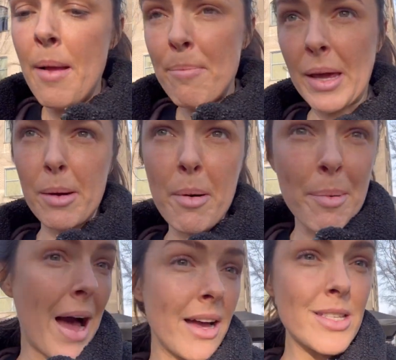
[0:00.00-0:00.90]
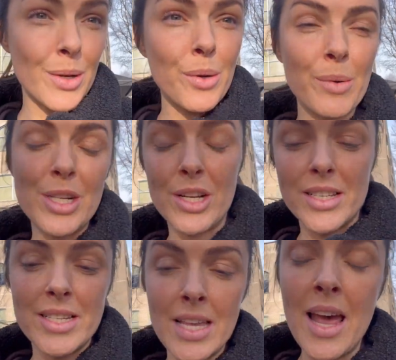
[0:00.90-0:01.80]
pick up a parcel, which
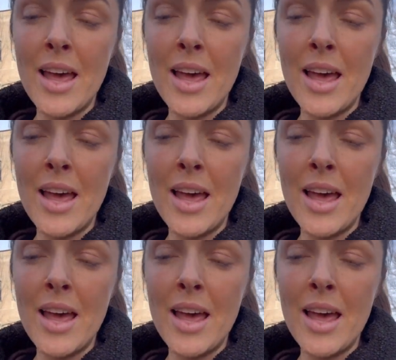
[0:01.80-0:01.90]
was